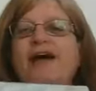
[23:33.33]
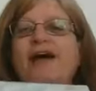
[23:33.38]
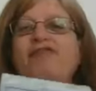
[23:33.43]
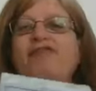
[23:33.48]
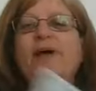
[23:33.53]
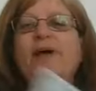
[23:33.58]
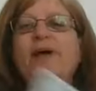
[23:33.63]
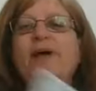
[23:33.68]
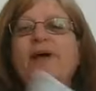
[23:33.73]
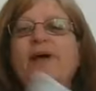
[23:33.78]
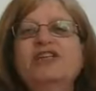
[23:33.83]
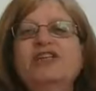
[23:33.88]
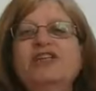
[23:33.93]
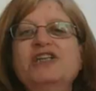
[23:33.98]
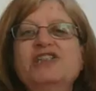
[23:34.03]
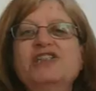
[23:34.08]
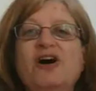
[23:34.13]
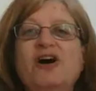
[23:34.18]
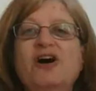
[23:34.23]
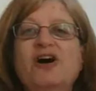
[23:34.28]

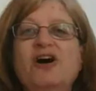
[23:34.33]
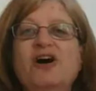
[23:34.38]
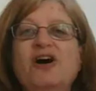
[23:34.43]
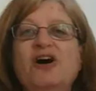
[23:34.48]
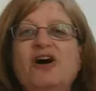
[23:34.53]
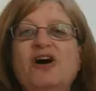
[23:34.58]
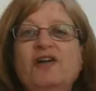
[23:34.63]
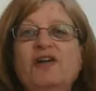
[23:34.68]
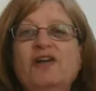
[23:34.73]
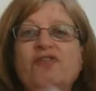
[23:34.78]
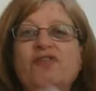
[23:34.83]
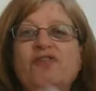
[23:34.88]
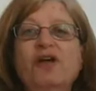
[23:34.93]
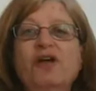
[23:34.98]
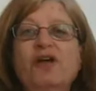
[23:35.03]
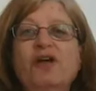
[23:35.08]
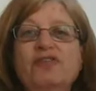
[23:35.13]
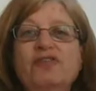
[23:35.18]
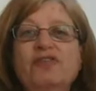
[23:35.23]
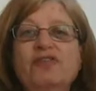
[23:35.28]
affirmation card, I've got
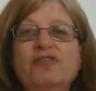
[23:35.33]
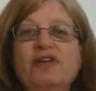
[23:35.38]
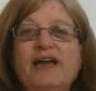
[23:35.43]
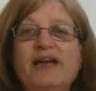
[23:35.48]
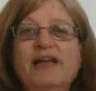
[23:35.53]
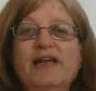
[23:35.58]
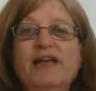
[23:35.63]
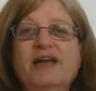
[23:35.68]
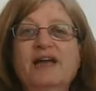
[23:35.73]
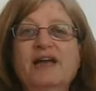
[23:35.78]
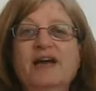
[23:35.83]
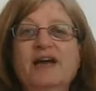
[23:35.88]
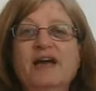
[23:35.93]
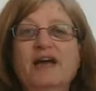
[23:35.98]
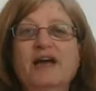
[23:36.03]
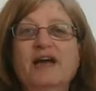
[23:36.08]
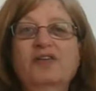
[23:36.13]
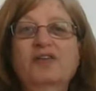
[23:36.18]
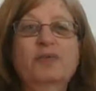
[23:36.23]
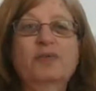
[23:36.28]
those today
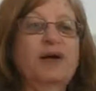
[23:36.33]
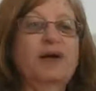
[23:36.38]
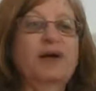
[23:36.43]
as well.